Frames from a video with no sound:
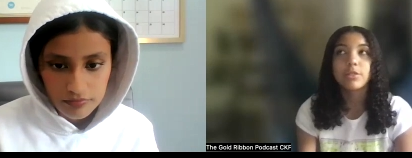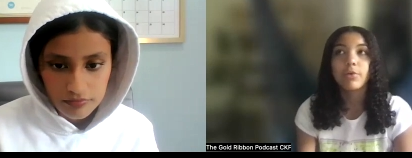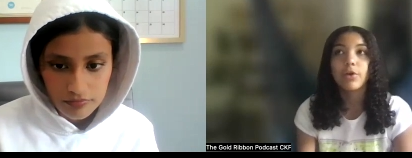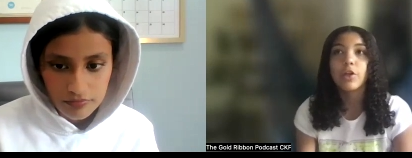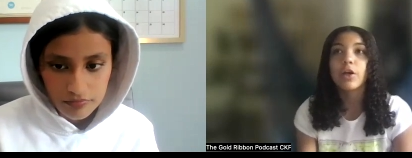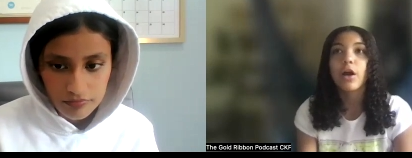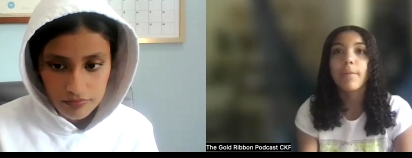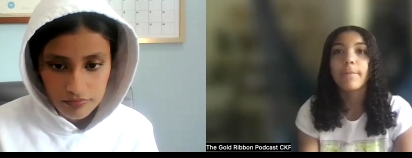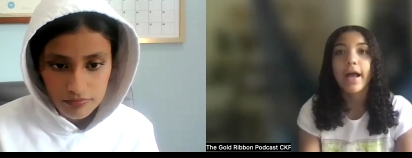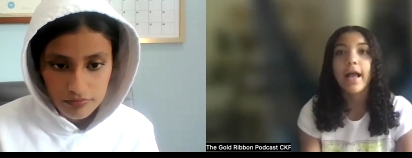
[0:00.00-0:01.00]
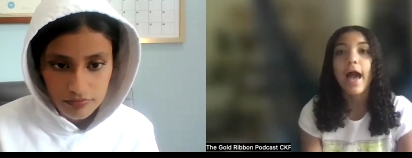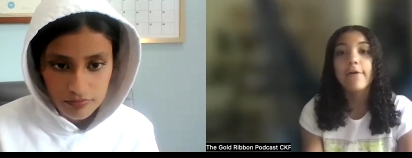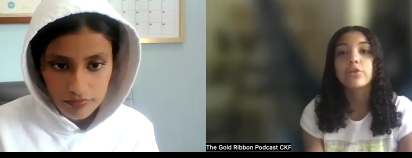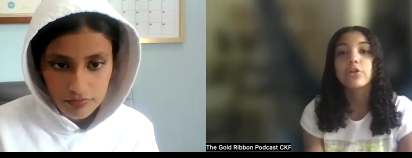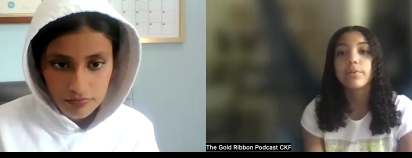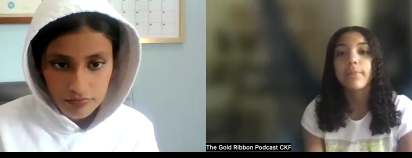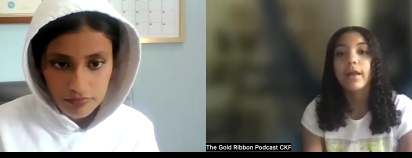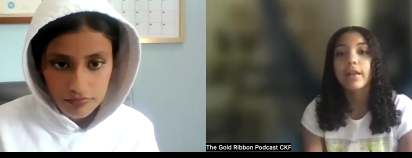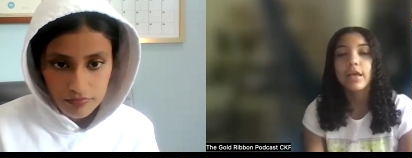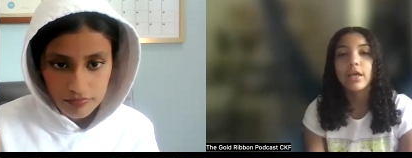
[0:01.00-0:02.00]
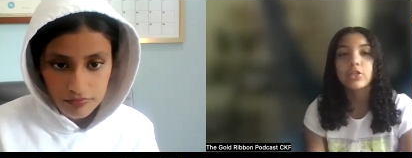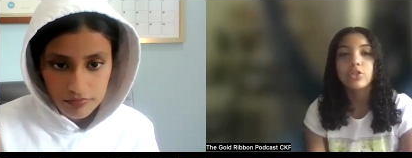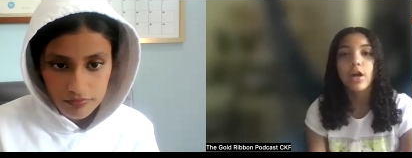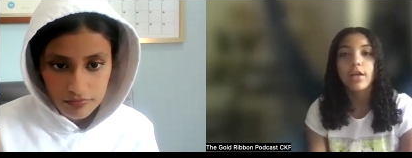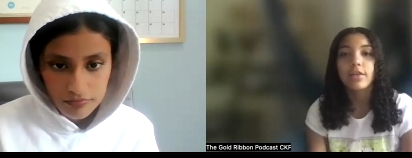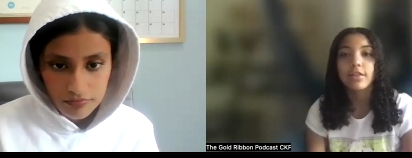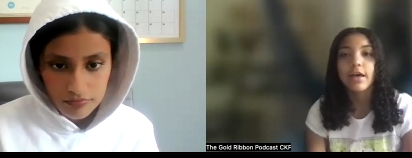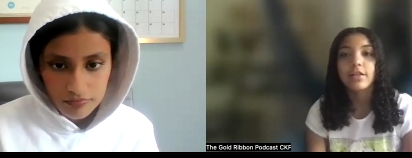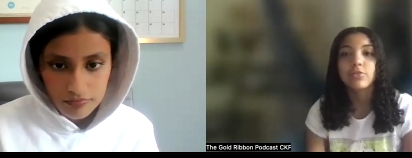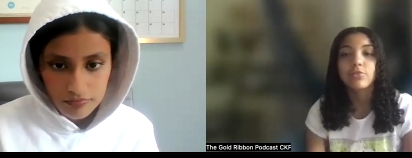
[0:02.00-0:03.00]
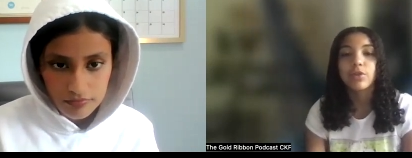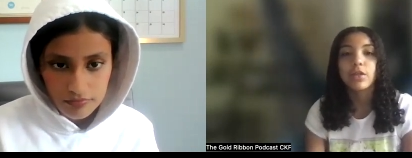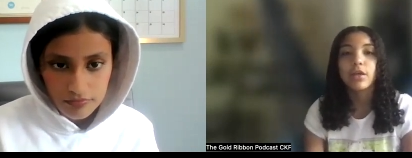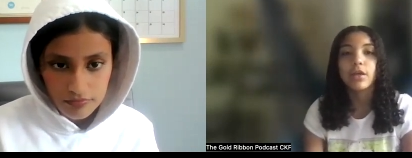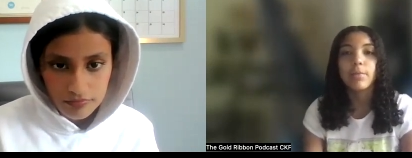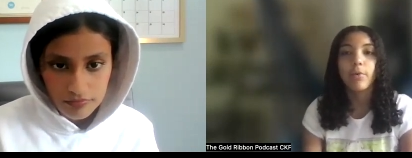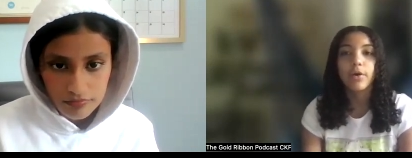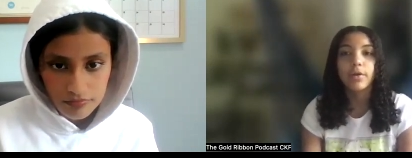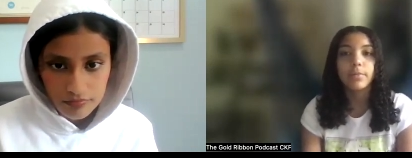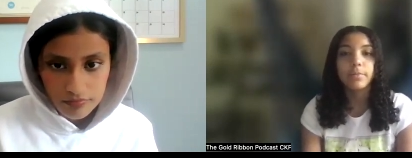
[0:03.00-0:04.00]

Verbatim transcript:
Speaker 1: ability to come back after battling cancer, I think that's really important.